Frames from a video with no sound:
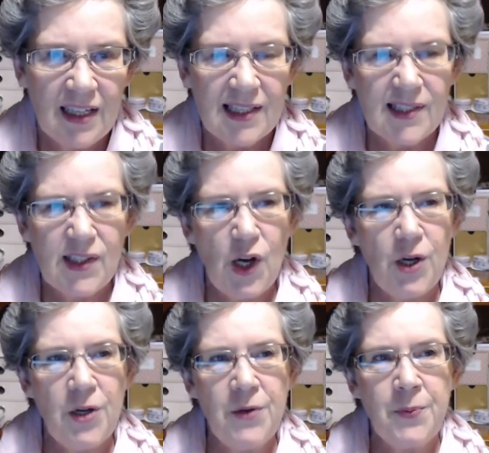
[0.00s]
So
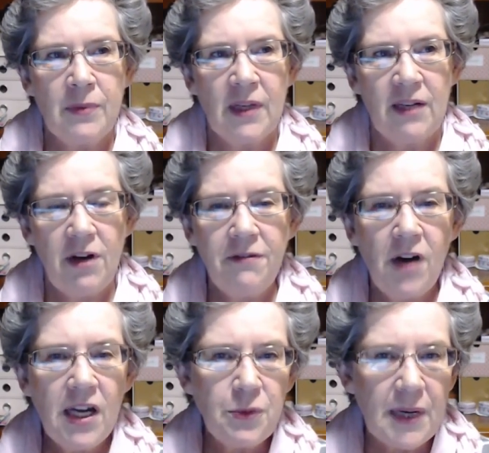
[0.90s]
if I
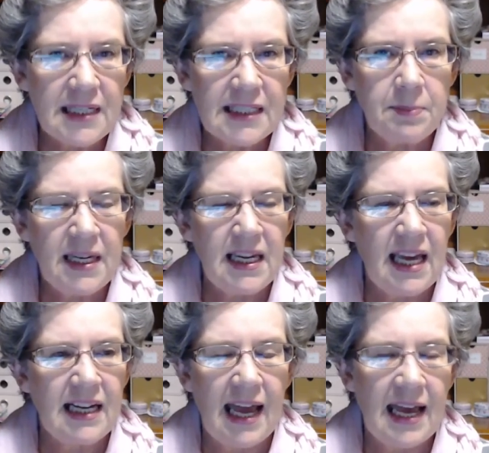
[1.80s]
find a recipe
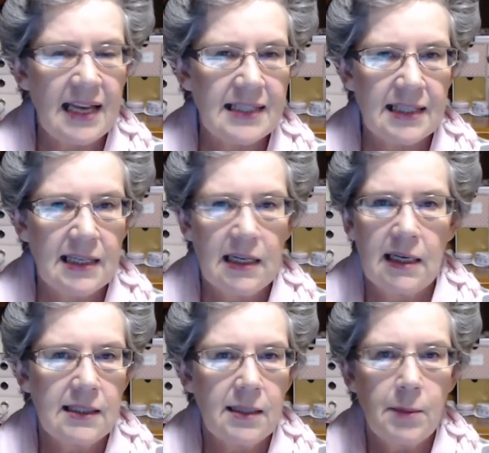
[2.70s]
and it has
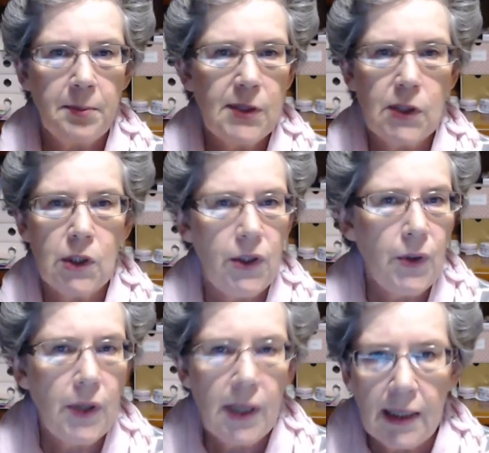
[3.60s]
some
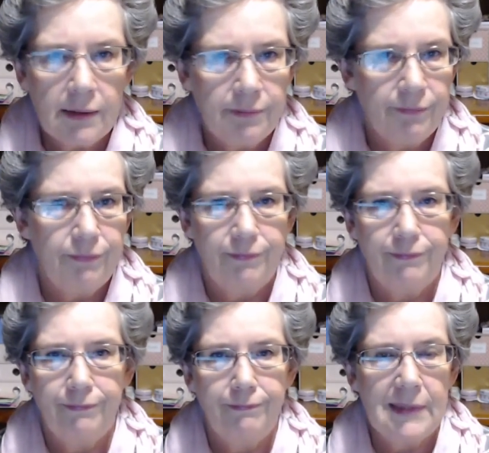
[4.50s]
obscure
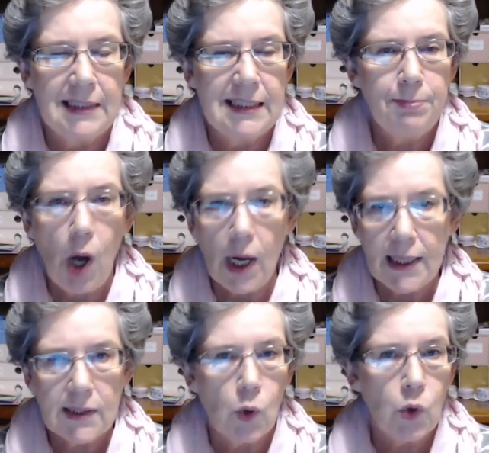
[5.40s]

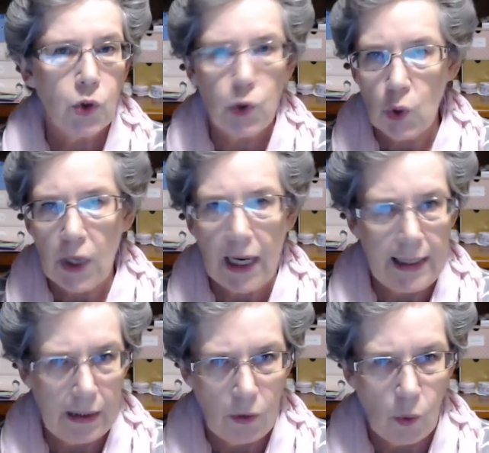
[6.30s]
spice or sugar
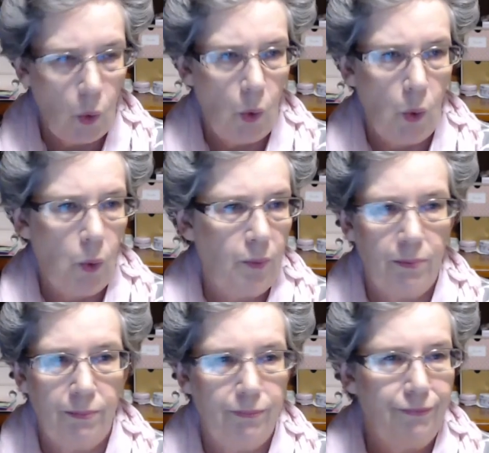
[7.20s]
or
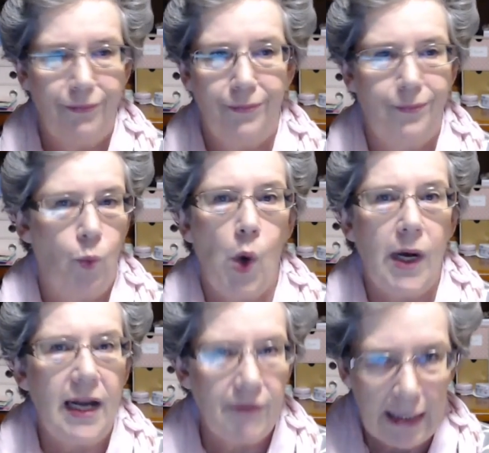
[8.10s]

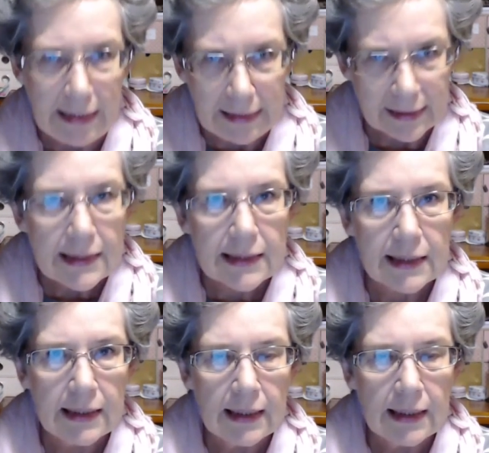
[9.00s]
whatever in it,